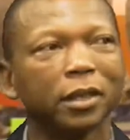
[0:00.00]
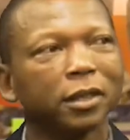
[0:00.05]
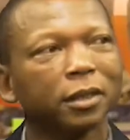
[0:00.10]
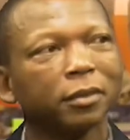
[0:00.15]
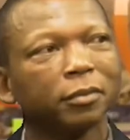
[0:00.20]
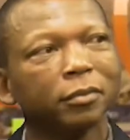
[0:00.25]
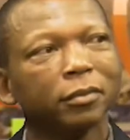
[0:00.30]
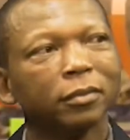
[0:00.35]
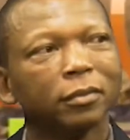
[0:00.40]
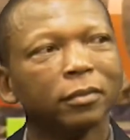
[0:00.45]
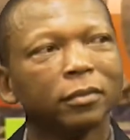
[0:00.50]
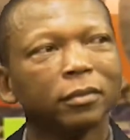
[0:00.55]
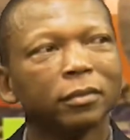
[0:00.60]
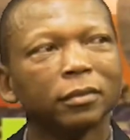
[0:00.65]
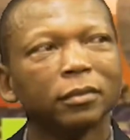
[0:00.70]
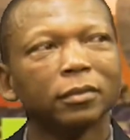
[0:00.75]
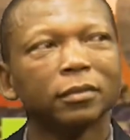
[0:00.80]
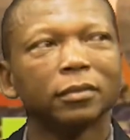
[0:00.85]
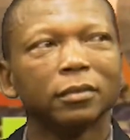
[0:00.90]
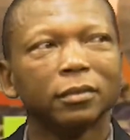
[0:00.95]
Game,
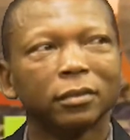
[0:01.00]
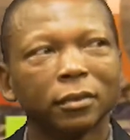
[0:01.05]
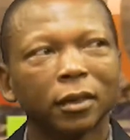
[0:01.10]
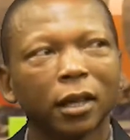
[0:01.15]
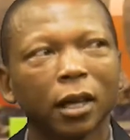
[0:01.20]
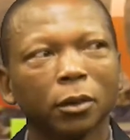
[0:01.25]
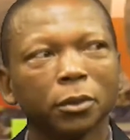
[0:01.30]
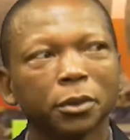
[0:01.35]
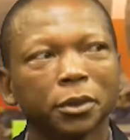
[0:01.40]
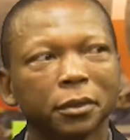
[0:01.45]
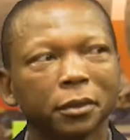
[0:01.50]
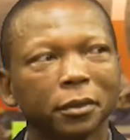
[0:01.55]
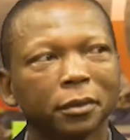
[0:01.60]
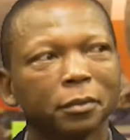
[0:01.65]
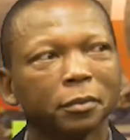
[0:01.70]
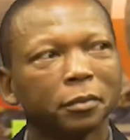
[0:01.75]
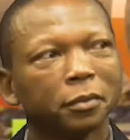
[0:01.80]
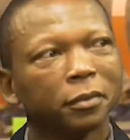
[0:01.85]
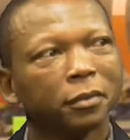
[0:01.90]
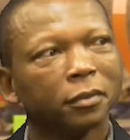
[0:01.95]
no,
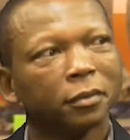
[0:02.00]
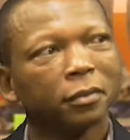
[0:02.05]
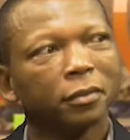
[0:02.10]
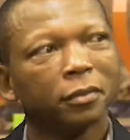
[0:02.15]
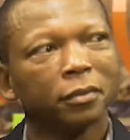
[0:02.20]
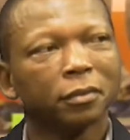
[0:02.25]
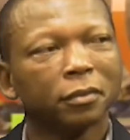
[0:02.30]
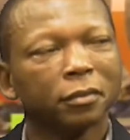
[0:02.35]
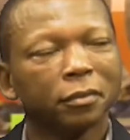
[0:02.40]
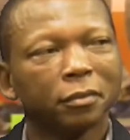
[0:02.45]
I agree with